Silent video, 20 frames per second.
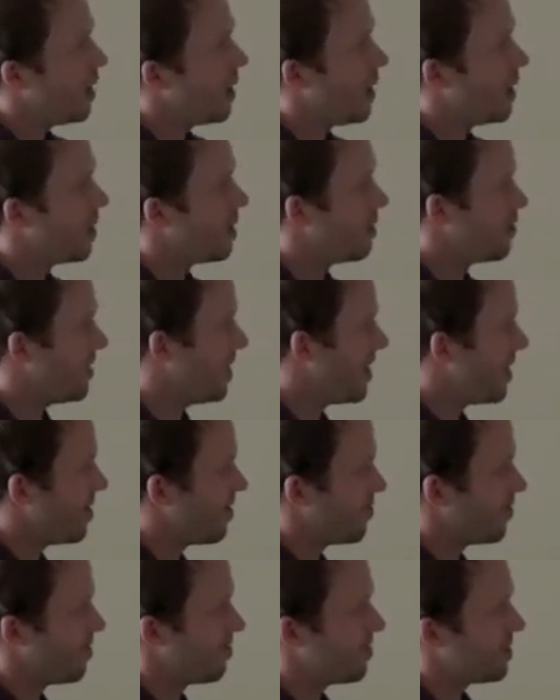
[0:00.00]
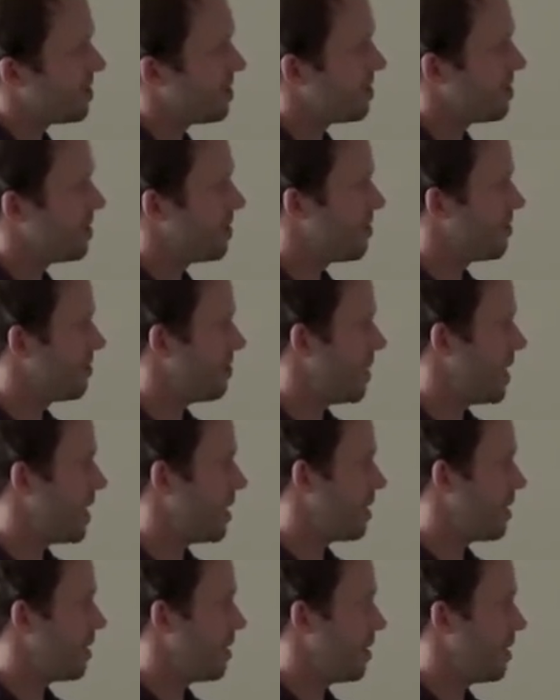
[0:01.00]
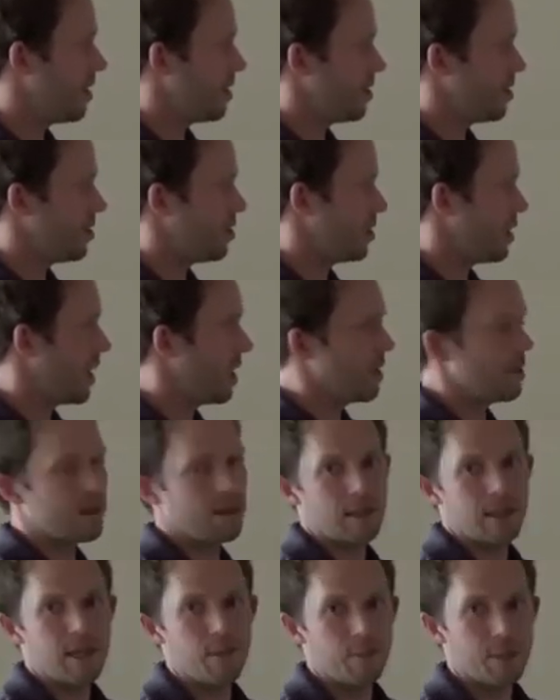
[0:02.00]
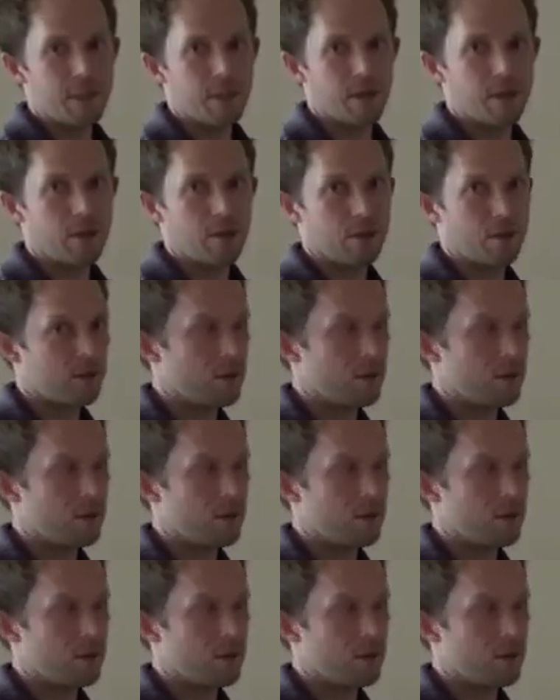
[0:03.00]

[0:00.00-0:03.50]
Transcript: and I'm not really making any giant leaps here.